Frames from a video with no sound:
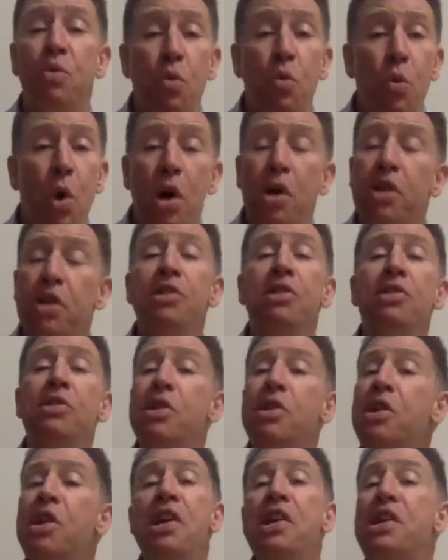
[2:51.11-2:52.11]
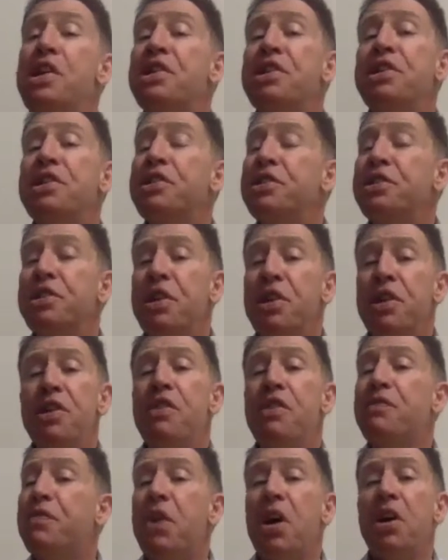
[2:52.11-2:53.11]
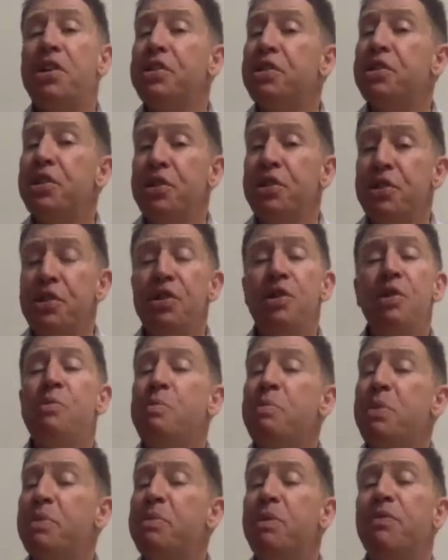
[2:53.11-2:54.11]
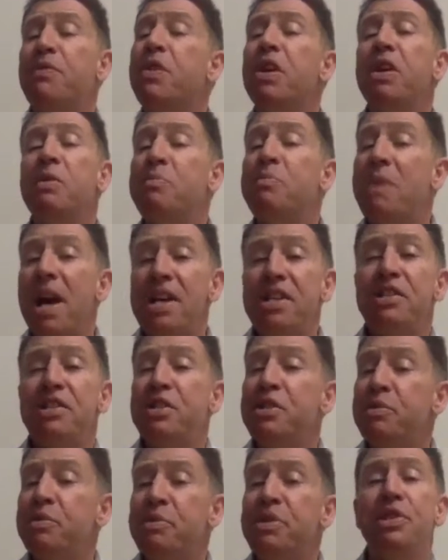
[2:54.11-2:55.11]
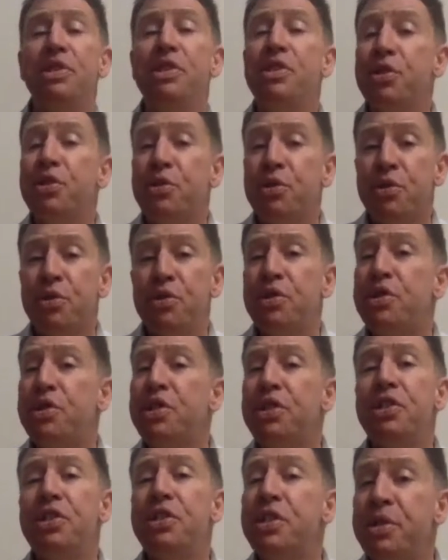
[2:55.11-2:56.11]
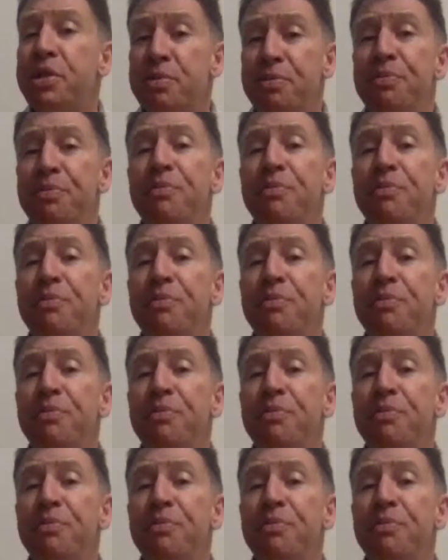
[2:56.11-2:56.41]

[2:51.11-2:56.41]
One is help find patterns within your learning data.